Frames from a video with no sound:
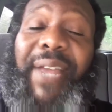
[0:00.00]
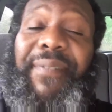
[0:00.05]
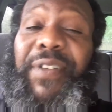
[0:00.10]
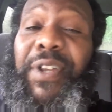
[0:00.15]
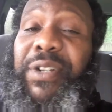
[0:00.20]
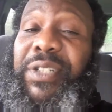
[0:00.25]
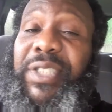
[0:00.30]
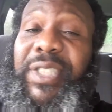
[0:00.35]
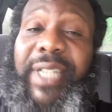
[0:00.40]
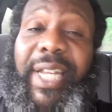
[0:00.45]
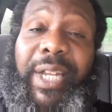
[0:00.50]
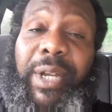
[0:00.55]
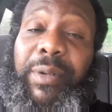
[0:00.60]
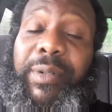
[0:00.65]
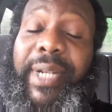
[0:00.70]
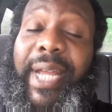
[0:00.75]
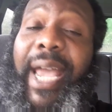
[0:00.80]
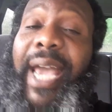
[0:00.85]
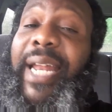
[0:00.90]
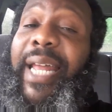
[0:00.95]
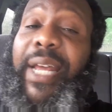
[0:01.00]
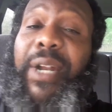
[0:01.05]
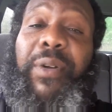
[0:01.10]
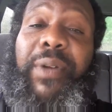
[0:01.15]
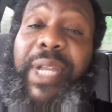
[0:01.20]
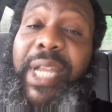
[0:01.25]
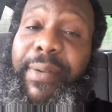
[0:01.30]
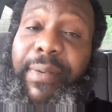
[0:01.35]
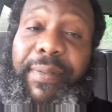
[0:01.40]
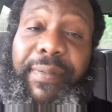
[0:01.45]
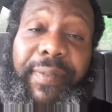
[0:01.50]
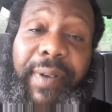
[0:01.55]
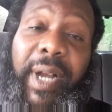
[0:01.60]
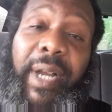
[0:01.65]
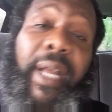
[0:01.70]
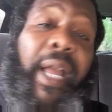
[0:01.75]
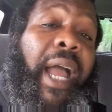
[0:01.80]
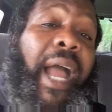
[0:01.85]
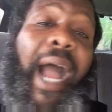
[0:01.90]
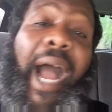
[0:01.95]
If you're a single dad, I don't give a fuck.